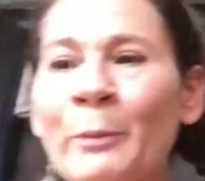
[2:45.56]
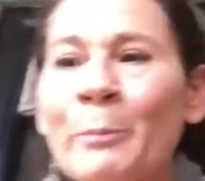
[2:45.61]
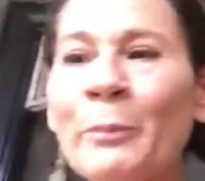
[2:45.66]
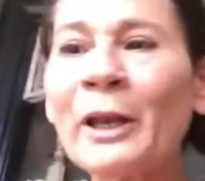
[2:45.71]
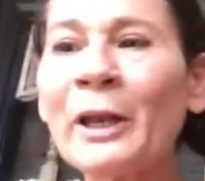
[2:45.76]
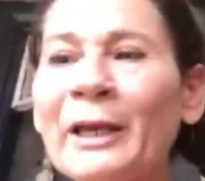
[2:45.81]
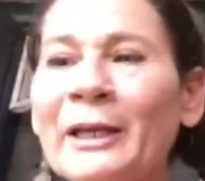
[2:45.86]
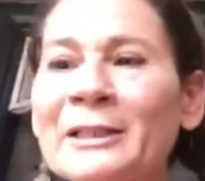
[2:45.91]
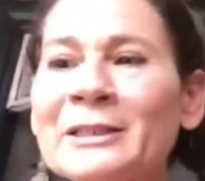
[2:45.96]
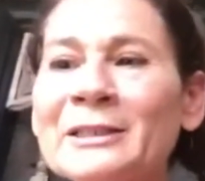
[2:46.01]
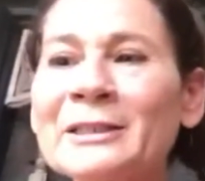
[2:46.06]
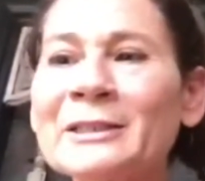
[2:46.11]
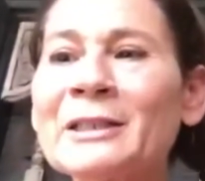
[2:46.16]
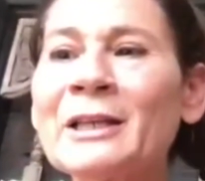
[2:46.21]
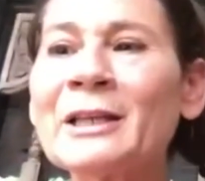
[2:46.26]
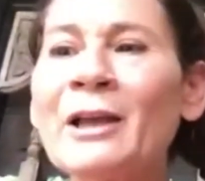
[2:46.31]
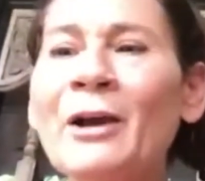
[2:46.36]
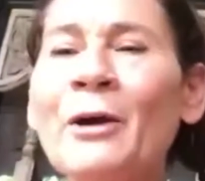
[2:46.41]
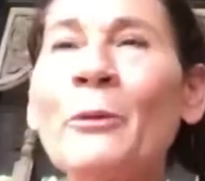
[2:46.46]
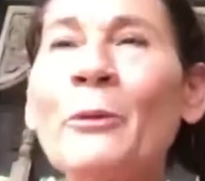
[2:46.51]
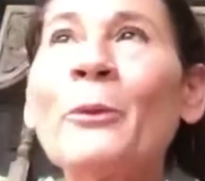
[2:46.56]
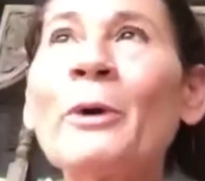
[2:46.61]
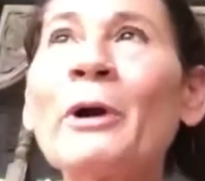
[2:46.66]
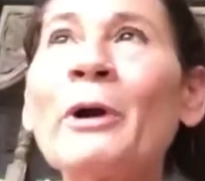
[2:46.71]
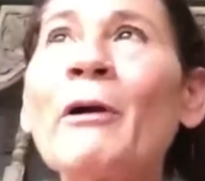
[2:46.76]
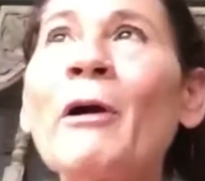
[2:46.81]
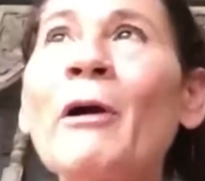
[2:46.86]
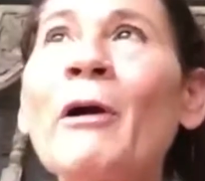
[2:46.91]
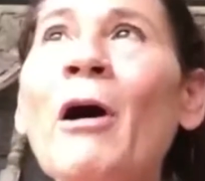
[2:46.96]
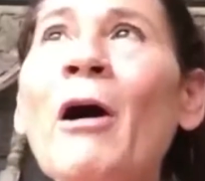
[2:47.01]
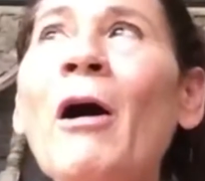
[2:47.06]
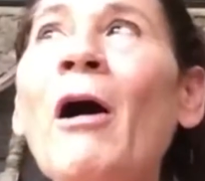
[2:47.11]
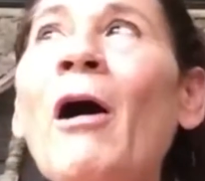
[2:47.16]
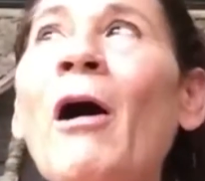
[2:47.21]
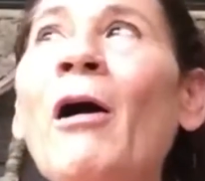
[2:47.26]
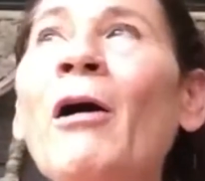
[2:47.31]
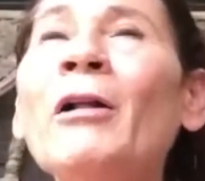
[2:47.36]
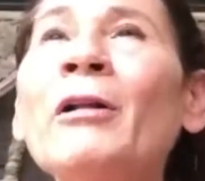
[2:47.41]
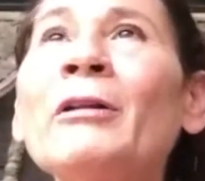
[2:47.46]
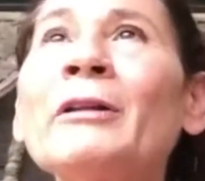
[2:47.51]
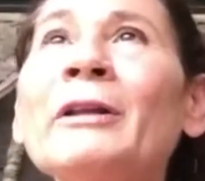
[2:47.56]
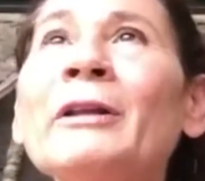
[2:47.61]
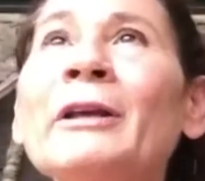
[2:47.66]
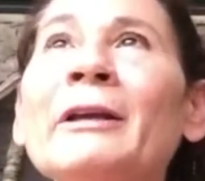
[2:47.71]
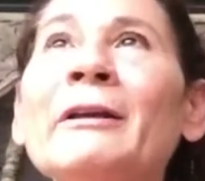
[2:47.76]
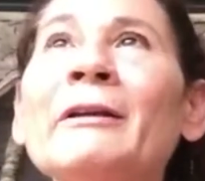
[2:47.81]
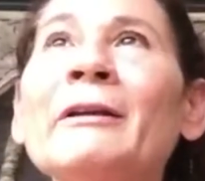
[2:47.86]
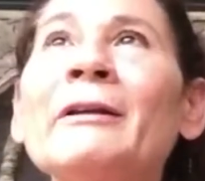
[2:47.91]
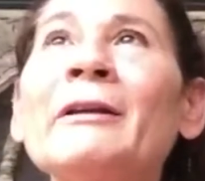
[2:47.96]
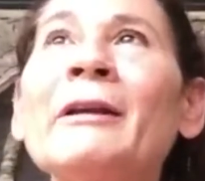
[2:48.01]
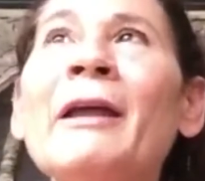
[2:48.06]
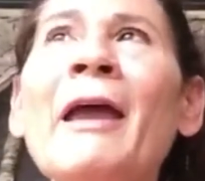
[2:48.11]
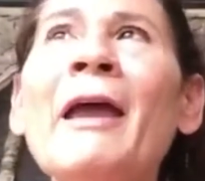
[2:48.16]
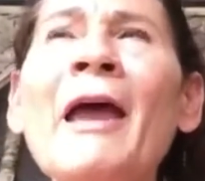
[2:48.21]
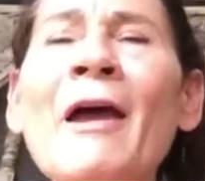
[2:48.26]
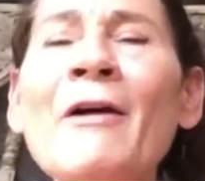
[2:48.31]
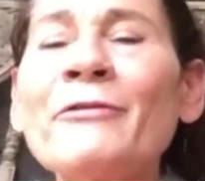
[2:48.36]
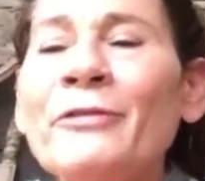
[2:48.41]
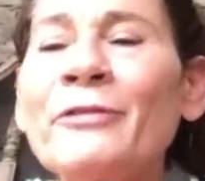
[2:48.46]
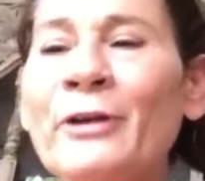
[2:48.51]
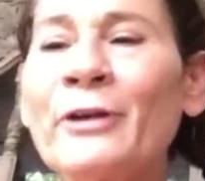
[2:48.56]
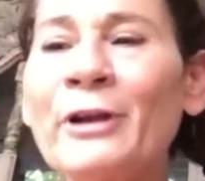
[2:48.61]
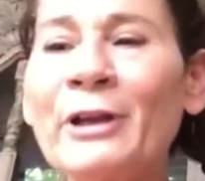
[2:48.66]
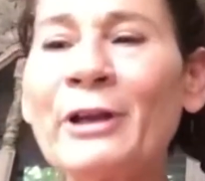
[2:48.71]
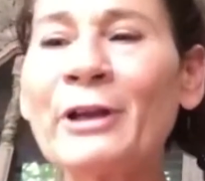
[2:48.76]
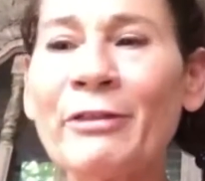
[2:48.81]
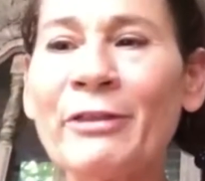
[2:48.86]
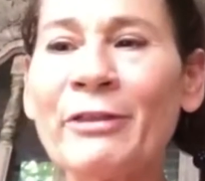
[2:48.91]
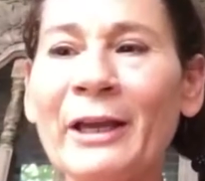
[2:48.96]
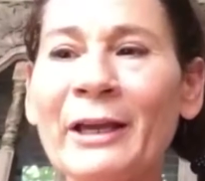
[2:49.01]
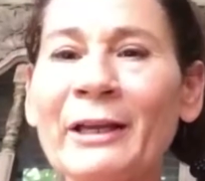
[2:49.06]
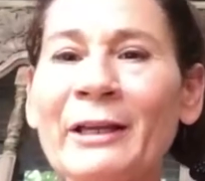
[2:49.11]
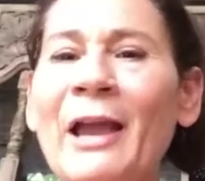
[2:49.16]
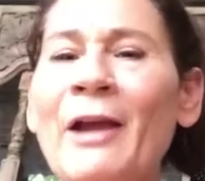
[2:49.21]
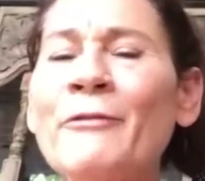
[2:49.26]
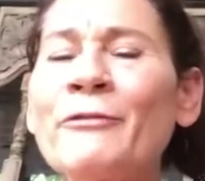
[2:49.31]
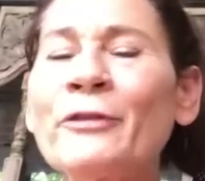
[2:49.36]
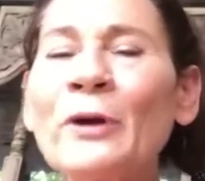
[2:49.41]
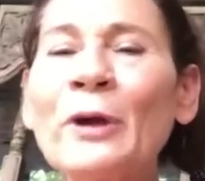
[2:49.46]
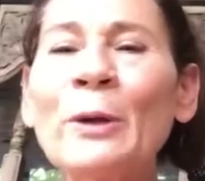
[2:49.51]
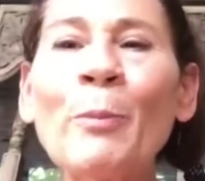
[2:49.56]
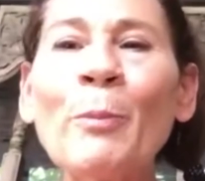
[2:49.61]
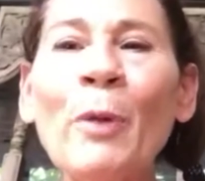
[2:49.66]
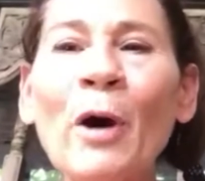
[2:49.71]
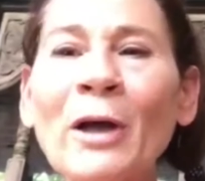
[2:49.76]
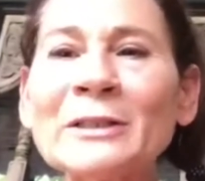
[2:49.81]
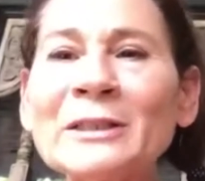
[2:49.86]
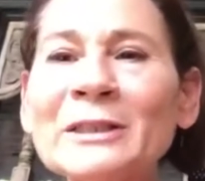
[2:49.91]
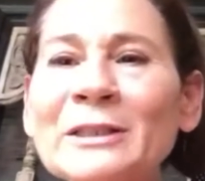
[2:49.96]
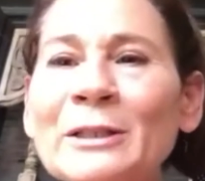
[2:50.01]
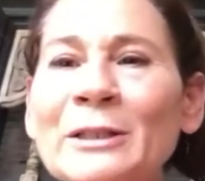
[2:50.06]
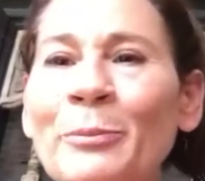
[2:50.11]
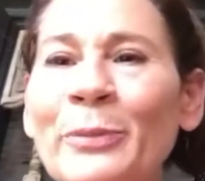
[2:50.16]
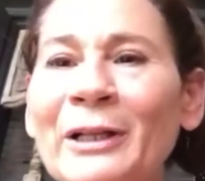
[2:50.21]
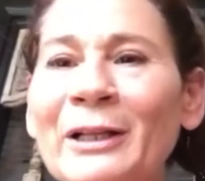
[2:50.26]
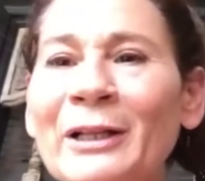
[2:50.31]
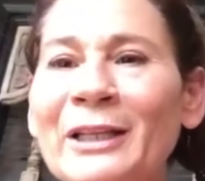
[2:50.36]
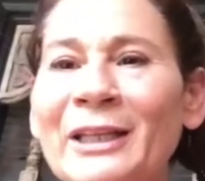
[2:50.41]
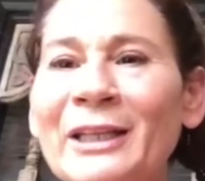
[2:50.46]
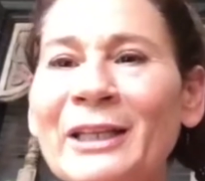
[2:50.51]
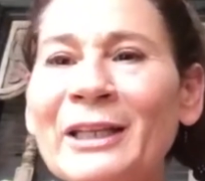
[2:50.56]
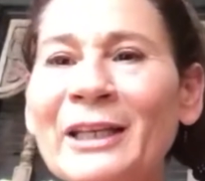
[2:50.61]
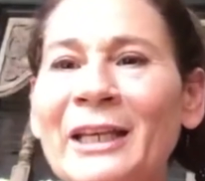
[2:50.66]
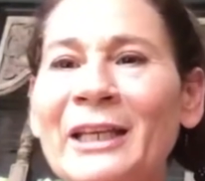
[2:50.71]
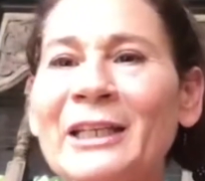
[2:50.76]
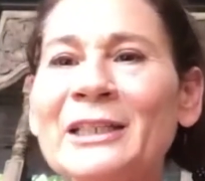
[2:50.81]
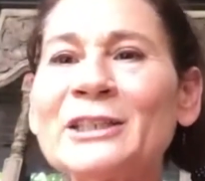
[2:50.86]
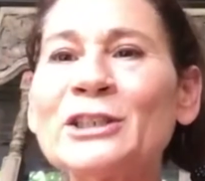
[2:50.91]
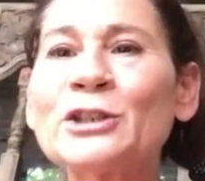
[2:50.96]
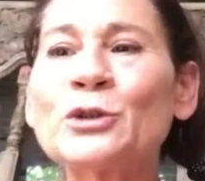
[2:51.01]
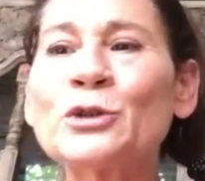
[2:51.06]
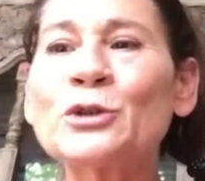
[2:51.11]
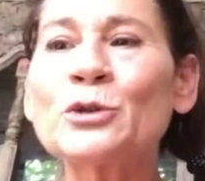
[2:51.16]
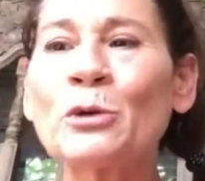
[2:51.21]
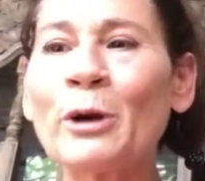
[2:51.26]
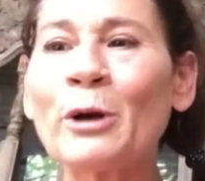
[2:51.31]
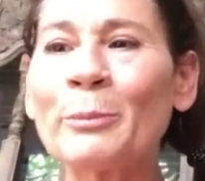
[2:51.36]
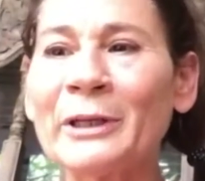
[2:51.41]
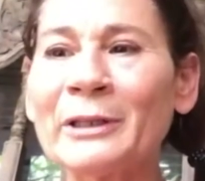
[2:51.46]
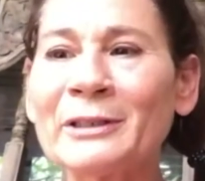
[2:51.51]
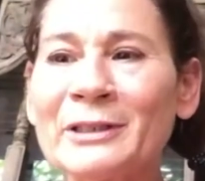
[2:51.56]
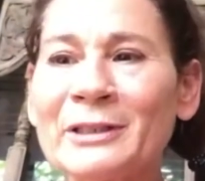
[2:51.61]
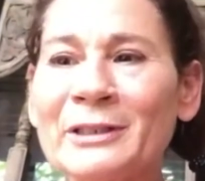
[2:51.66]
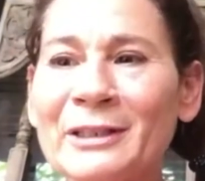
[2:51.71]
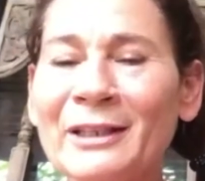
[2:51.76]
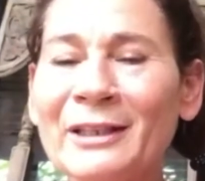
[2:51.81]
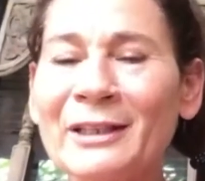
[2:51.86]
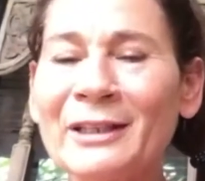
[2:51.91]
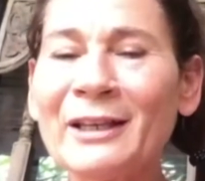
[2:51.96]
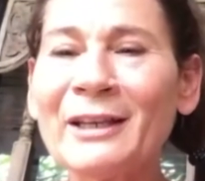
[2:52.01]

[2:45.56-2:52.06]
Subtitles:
the place where everything, every possibility is dormant,